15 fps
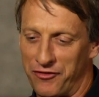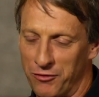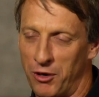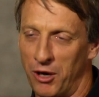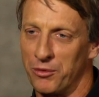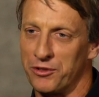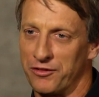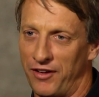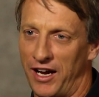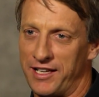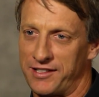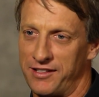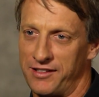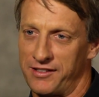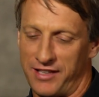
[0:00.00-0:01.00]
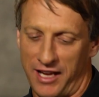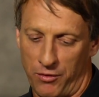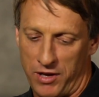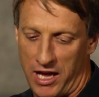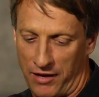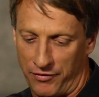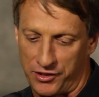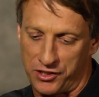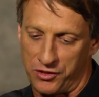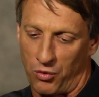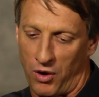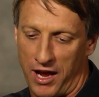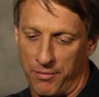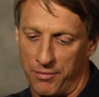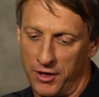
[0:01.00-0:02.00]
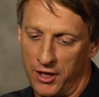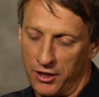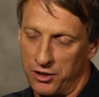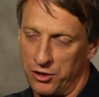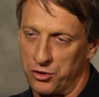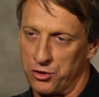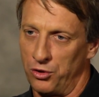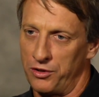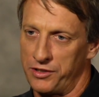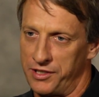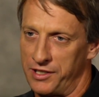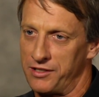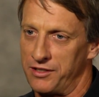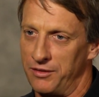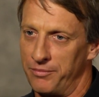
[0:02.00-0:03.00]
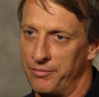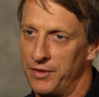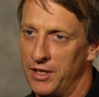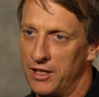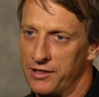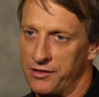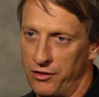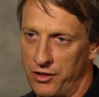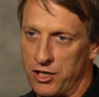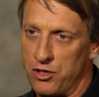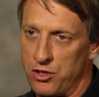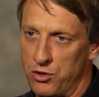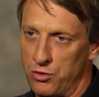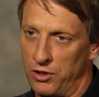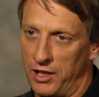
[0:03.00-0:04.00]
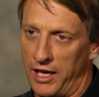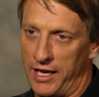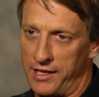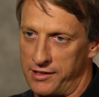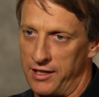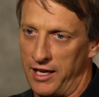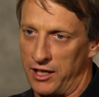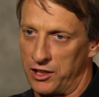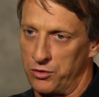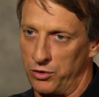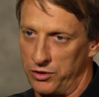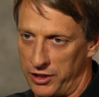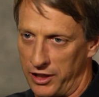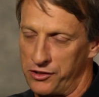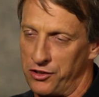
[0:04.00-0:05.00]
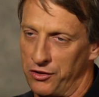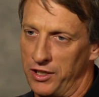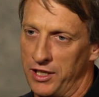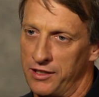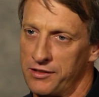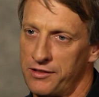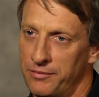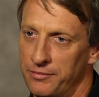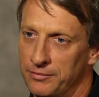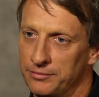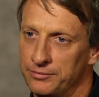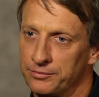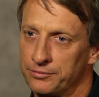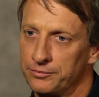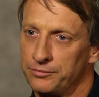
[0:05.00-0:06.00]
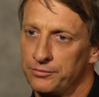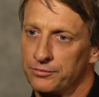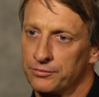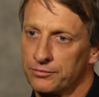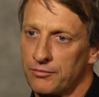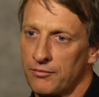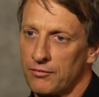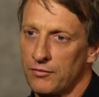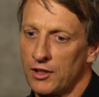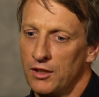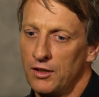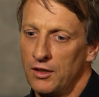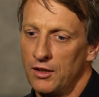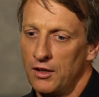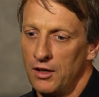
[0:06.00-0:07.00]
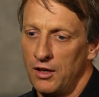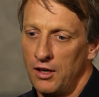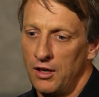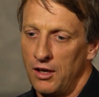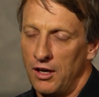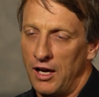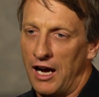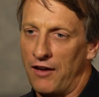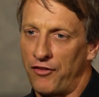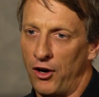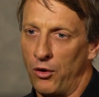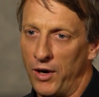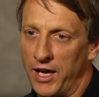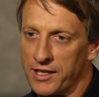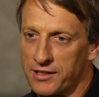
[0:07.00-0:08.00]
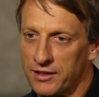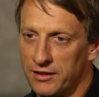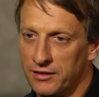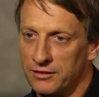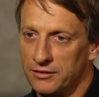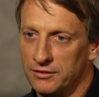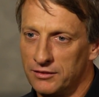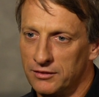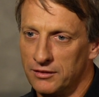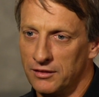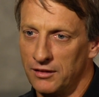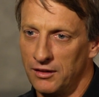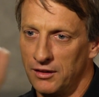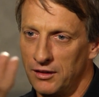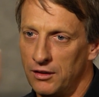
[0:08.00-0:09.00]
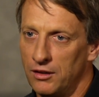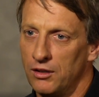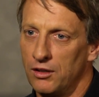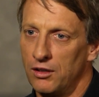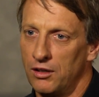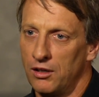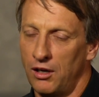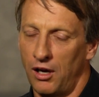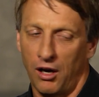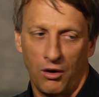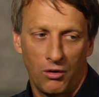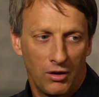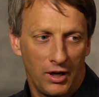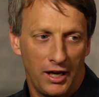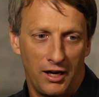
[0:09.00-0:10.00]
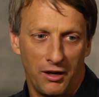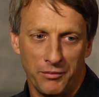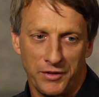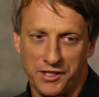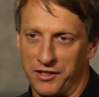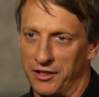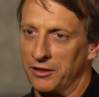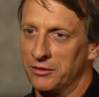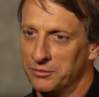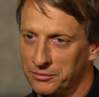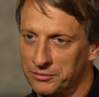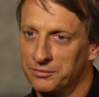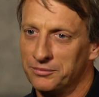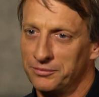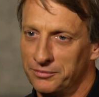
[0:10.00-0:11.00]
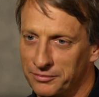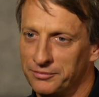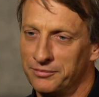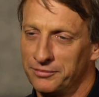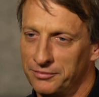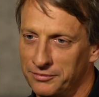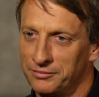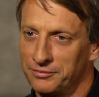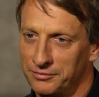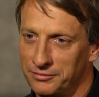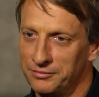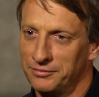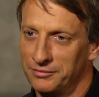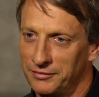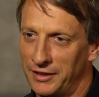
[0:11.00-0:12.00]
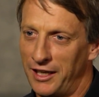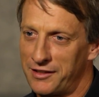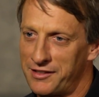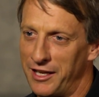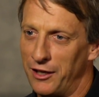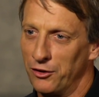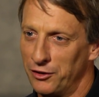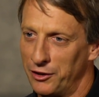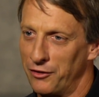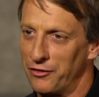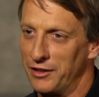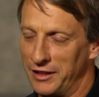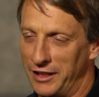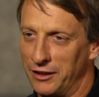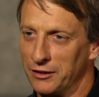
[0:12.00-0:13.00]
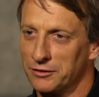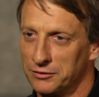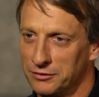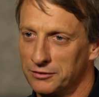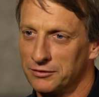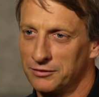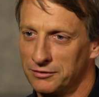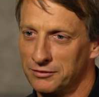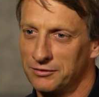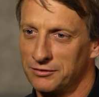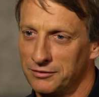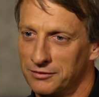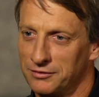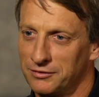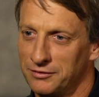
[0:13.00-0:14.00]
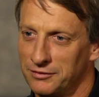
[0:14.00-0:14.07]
for mobile devices, and we have a swipe control system so that you utilize the actual touch screens. How far away is it? How far away is it? When will we have it? Oh, um, this year. Yeah. I'd say earlier than later. You can